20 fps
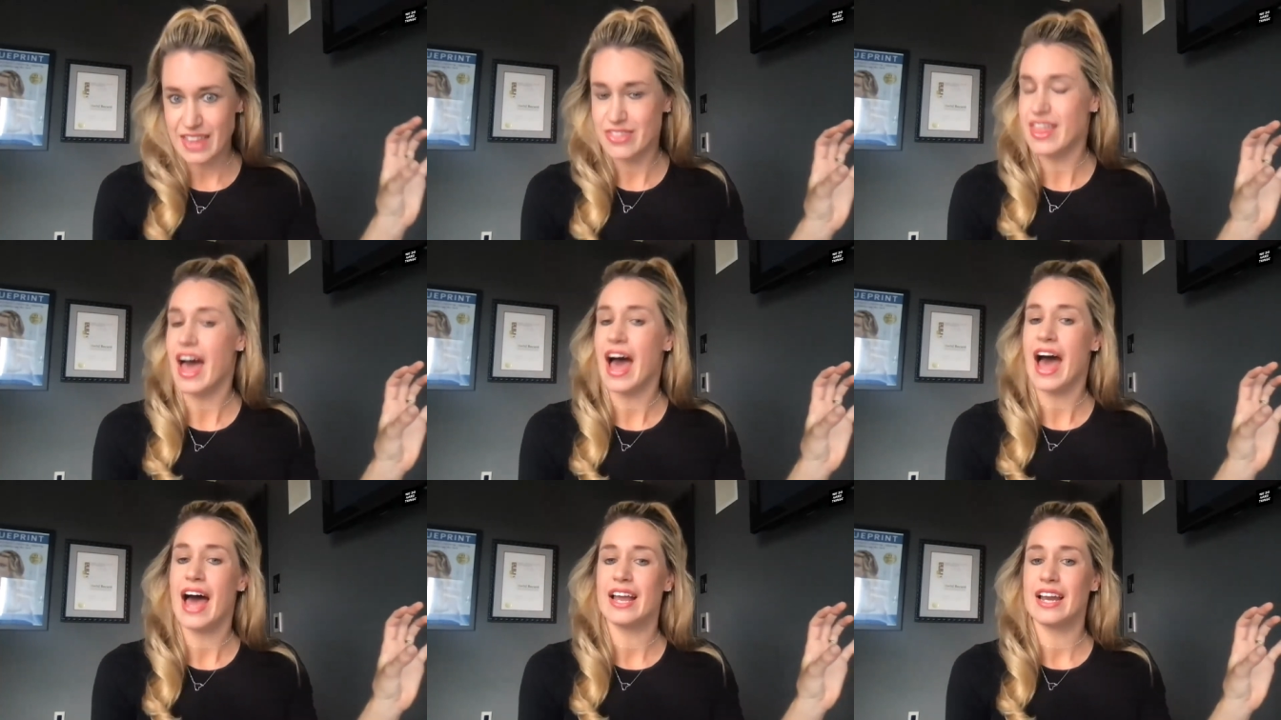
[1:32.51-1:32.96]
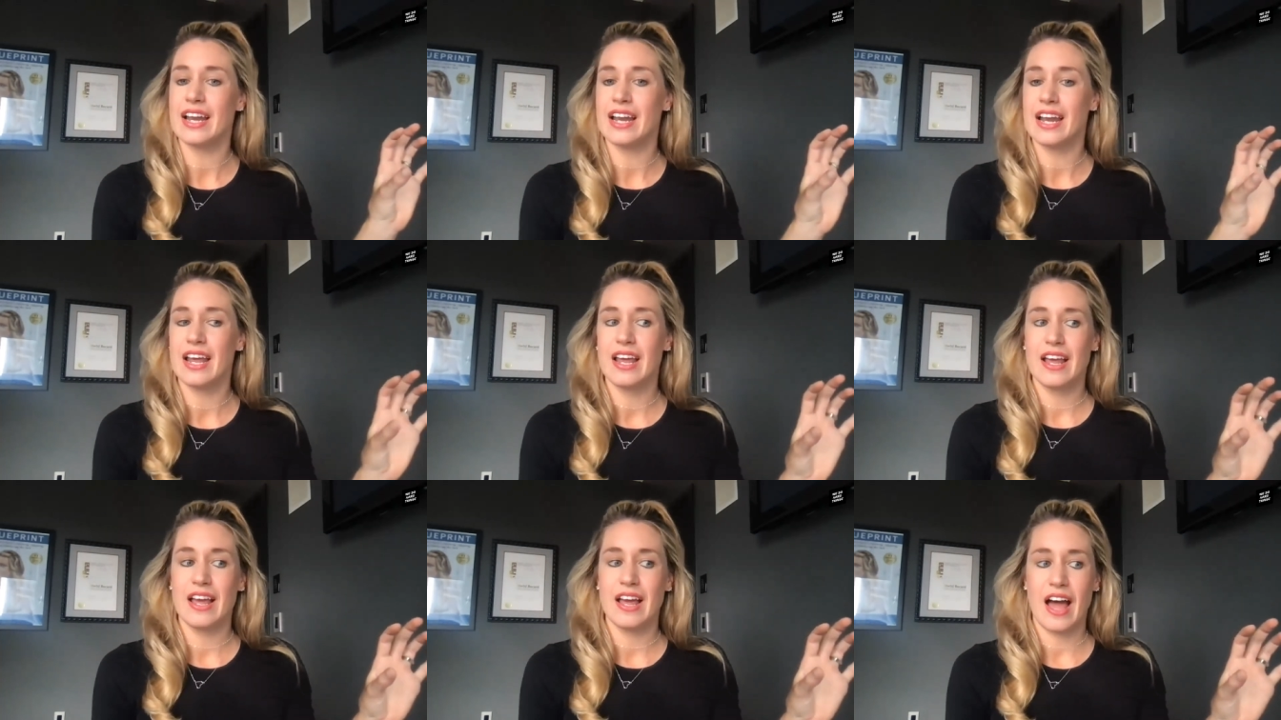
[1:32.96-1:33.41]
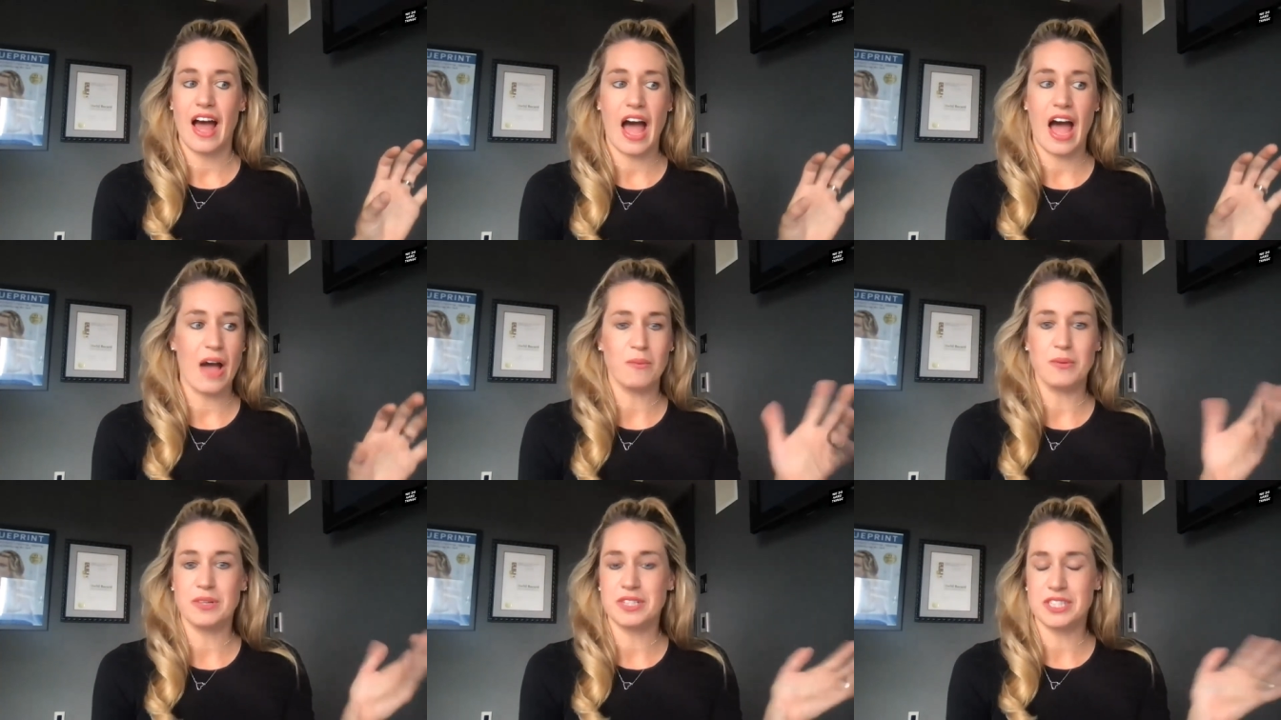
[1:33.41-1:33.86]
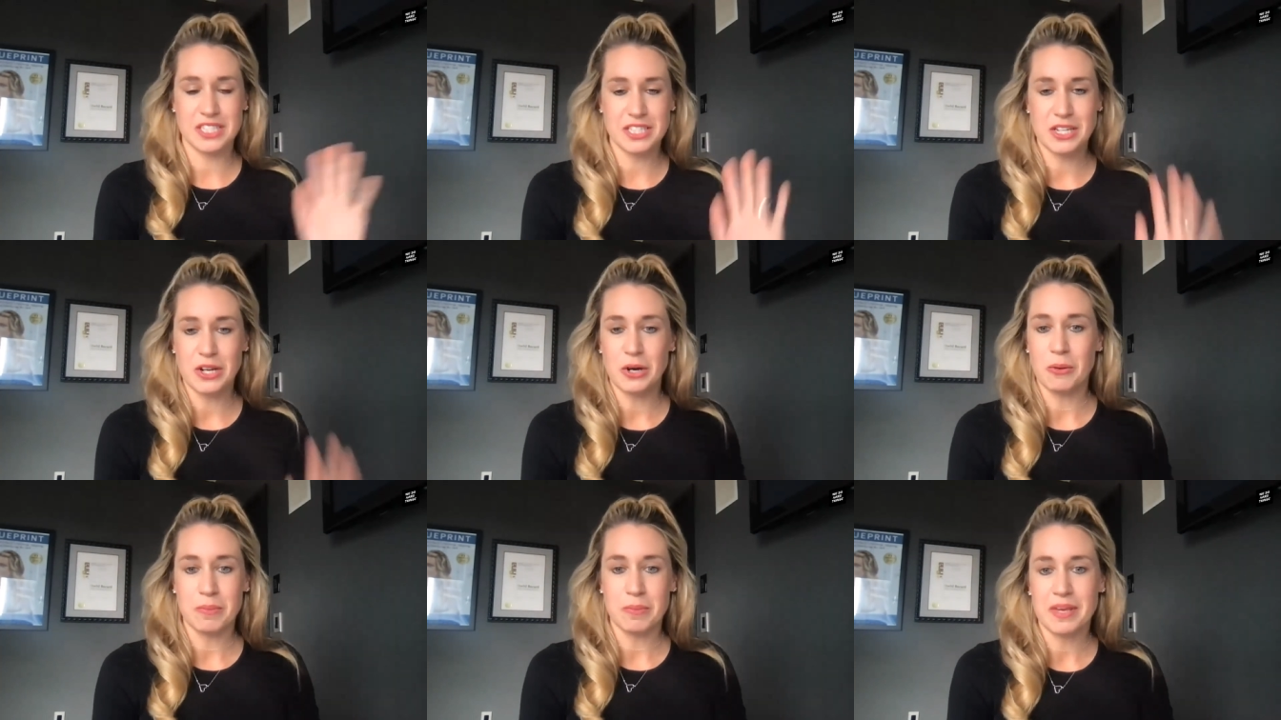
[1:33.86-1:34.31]
said that, I would
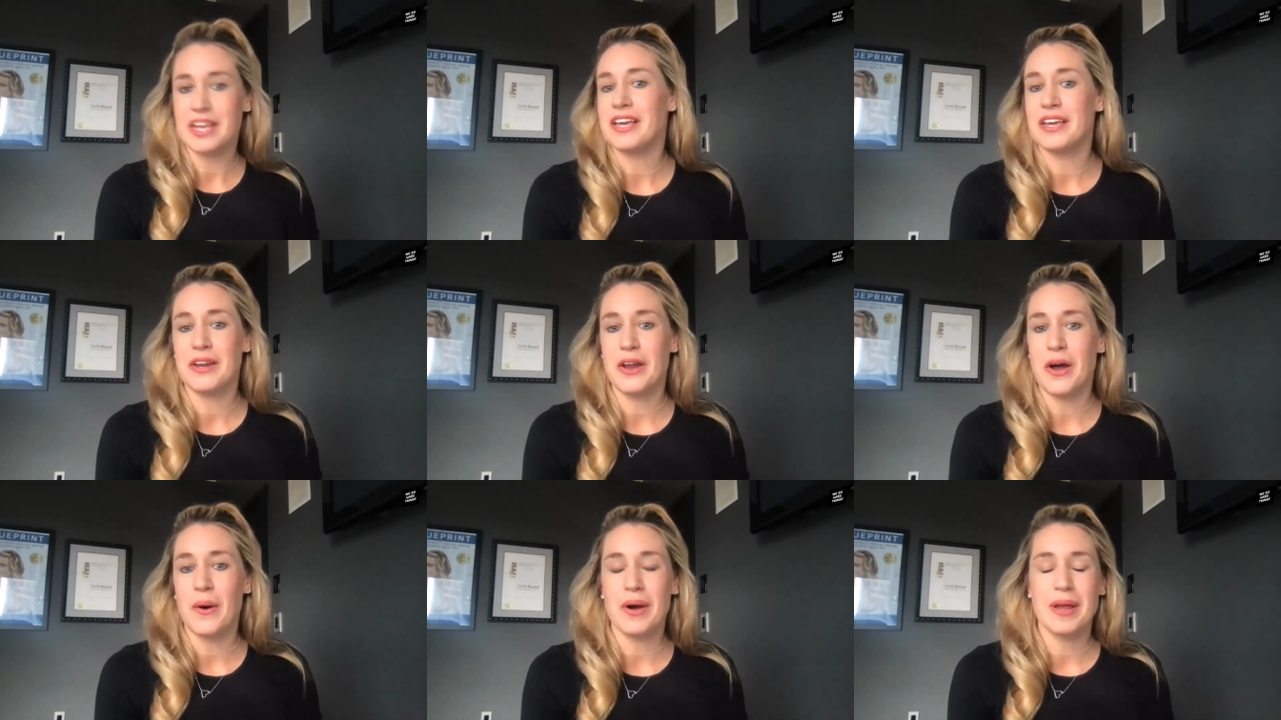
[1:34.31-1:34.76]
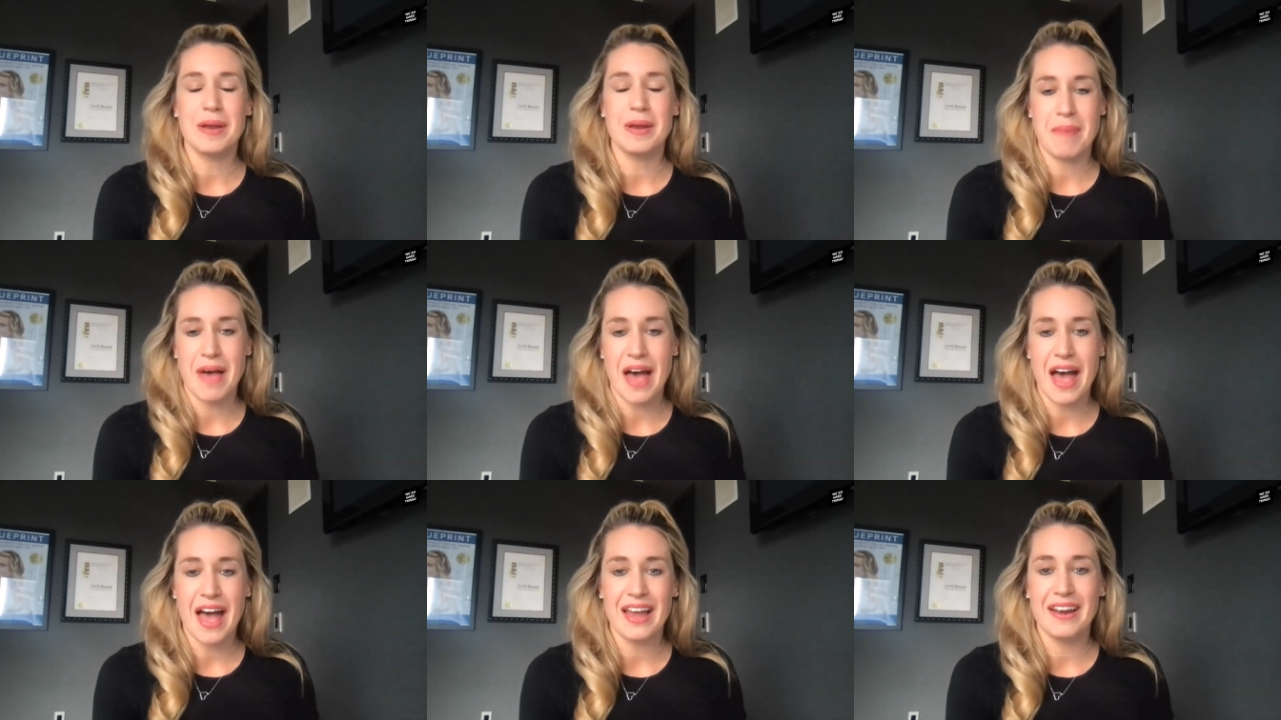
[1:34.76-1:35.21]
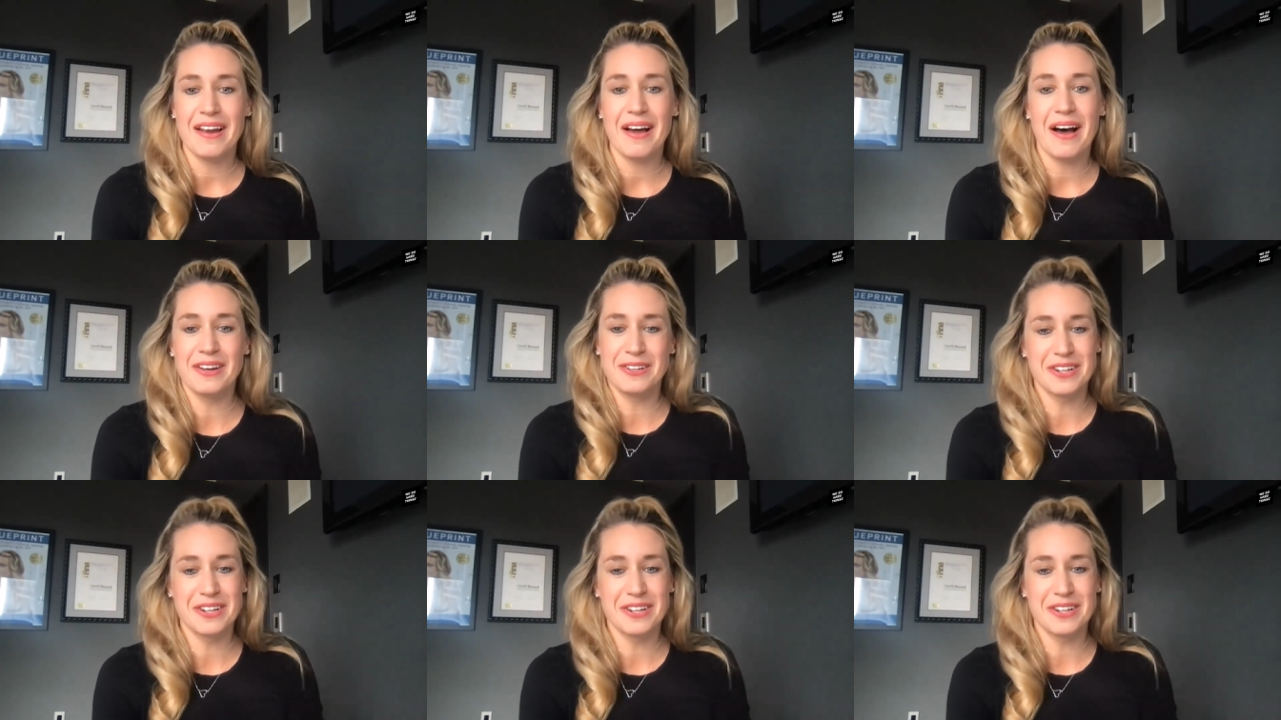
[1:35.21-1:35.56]
still be, you know, in bed